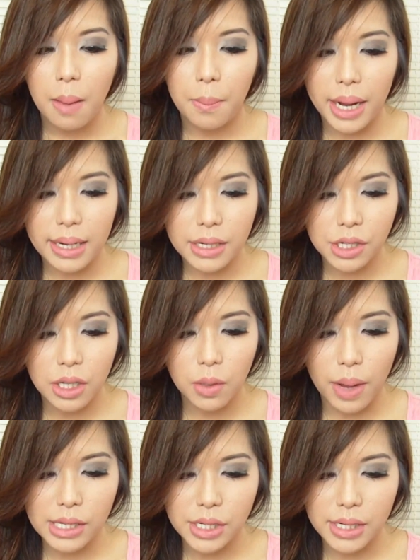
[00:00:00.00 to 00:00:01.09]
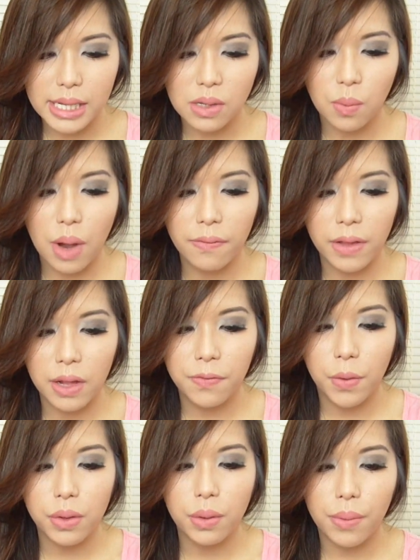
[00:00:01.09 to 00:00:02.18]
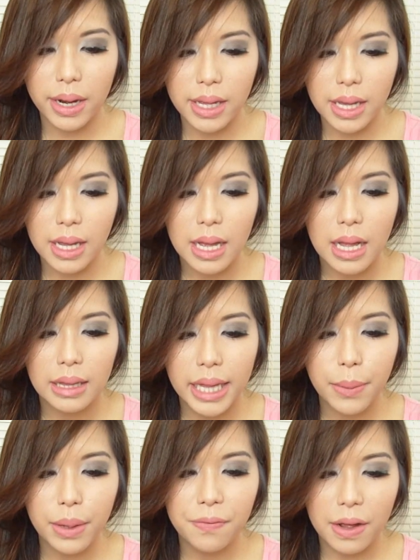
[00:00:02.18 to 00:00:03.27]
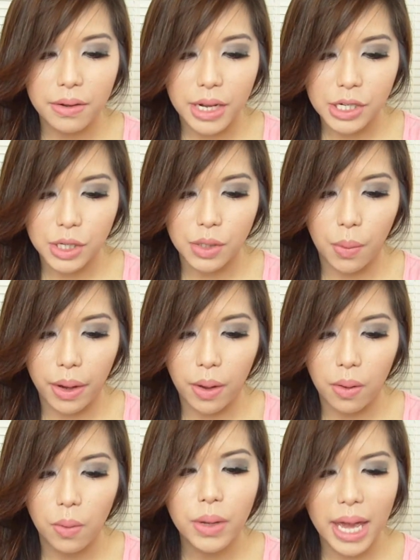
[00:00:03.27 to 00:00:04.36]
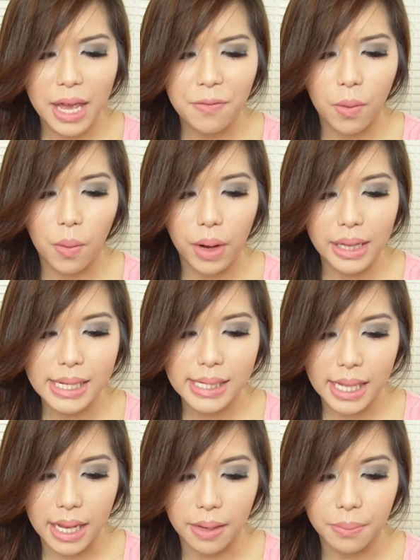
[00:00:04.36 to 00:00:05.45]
My additional question is Revlon Photo Ready Liquid Foundation okay for oily skin?